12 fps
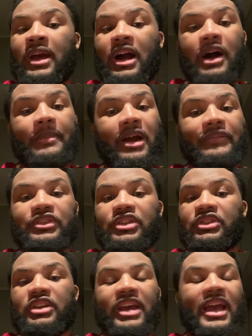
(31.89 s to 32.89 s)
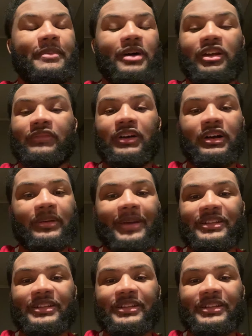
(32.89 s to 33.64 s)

Ever since he came out of I